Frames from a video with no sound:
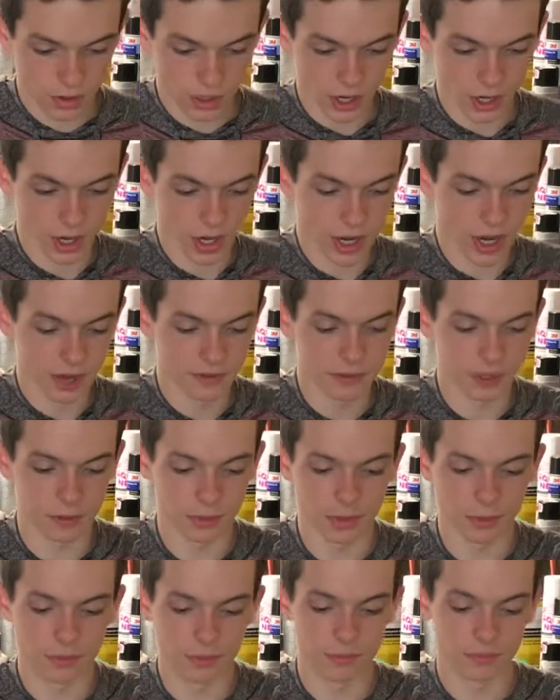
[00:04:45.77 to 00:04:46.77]
need to have some
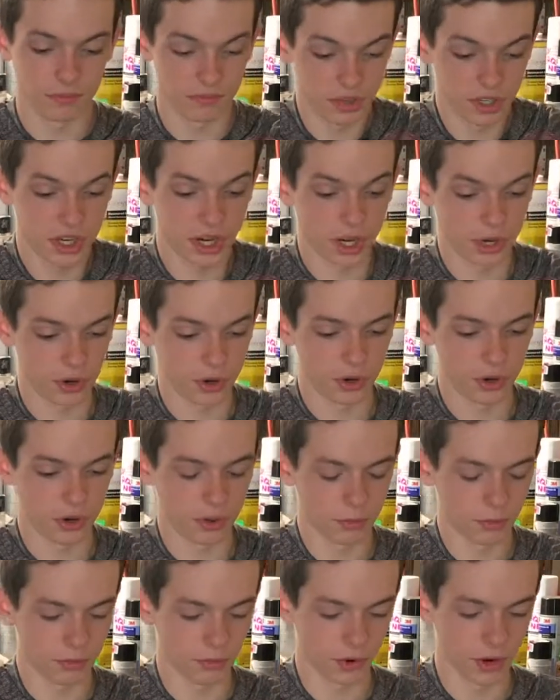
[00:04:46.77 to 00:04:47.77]
of the standard
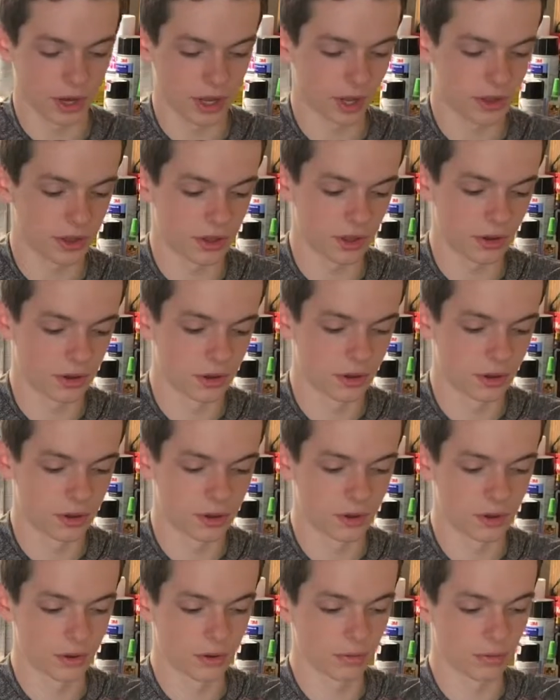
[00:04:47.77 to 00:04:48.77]
unit before I get the
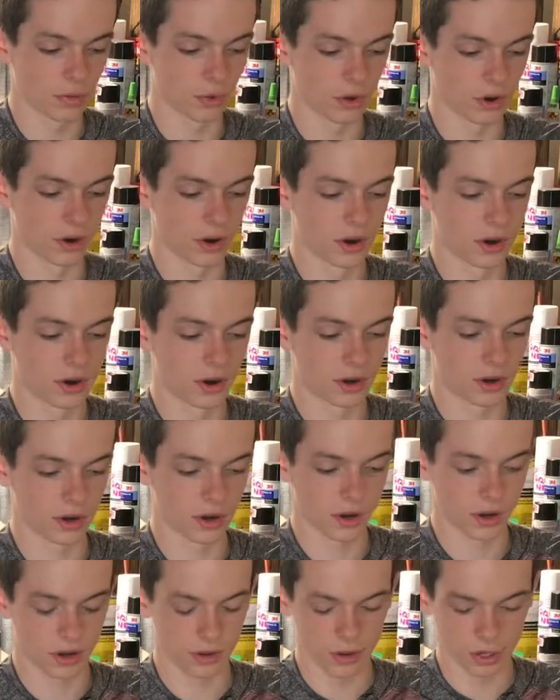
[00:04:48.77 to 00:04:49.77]
more
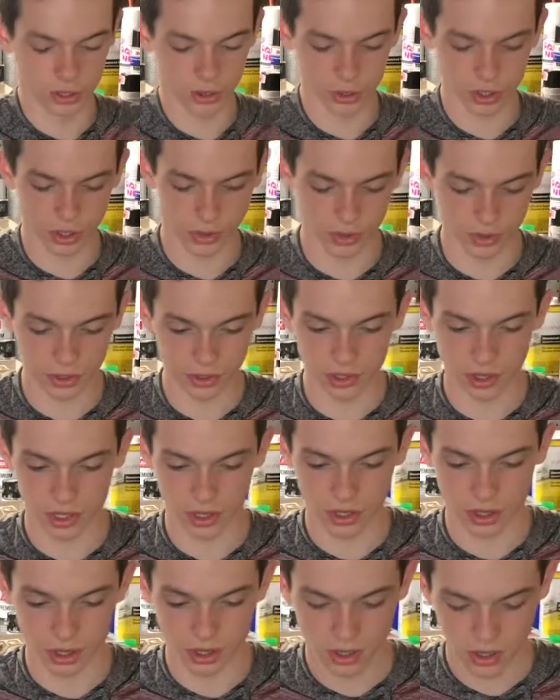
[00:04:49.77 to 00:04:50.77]
interesting ones like
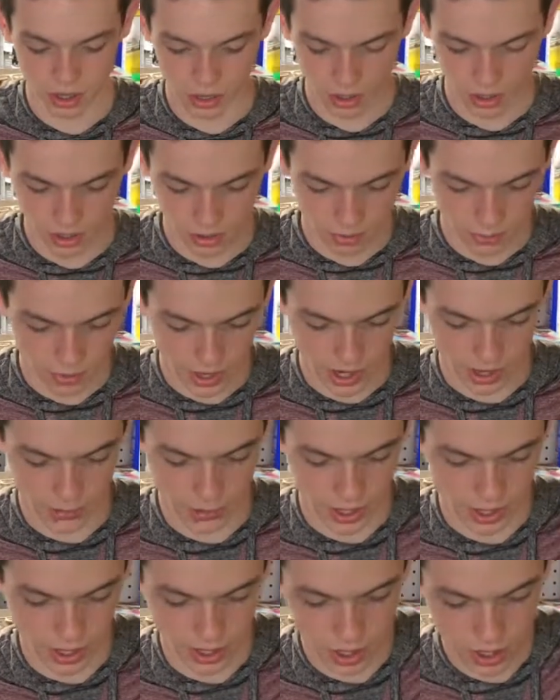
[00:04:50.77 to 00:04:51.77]
the pack
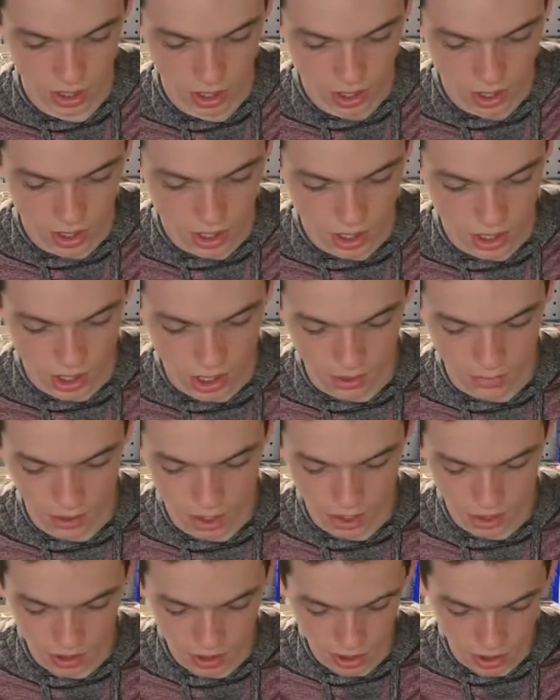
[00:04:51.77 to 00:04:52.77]
wagon.
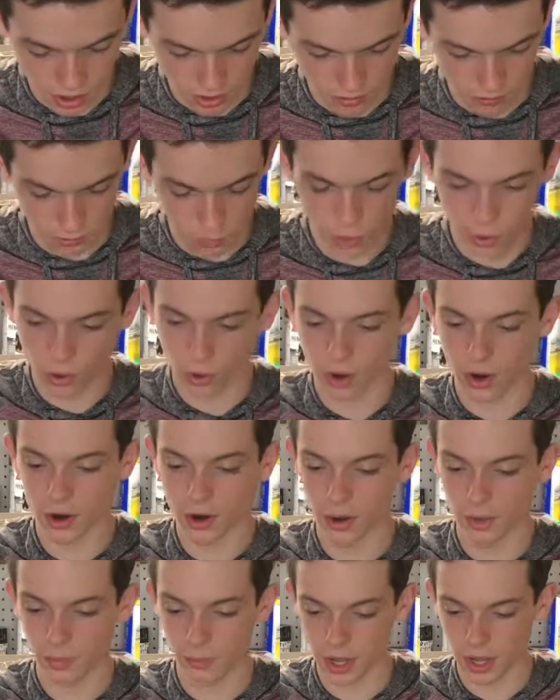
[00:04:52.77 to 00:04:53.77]
Here are
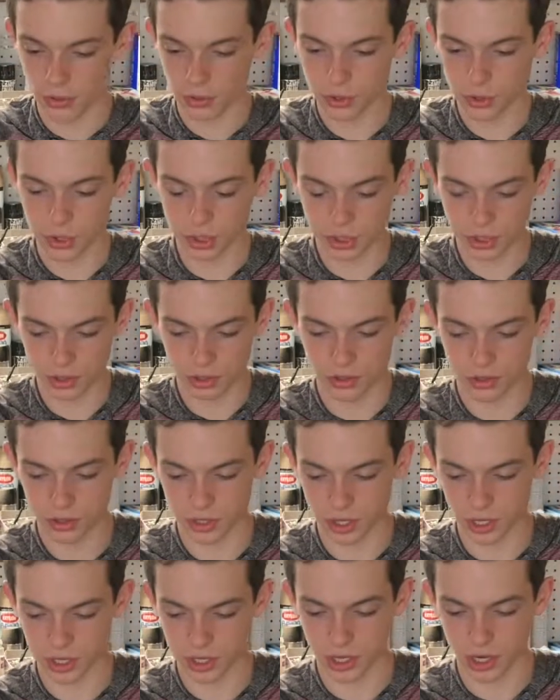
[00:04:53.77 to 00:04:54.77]
more Panthers /
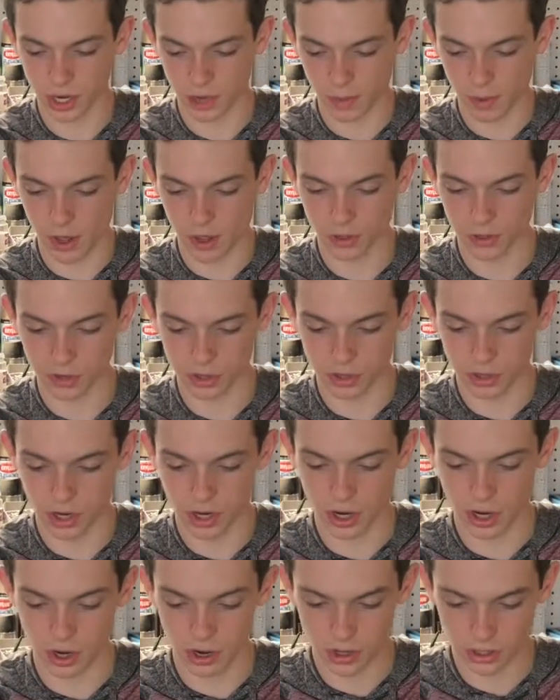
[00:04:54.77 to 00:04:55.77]
Jagdpanthers right
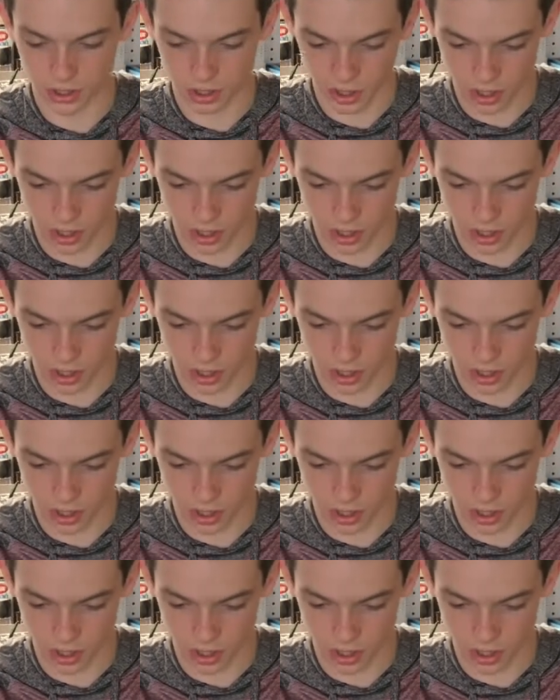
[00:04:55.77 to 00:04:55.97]
here.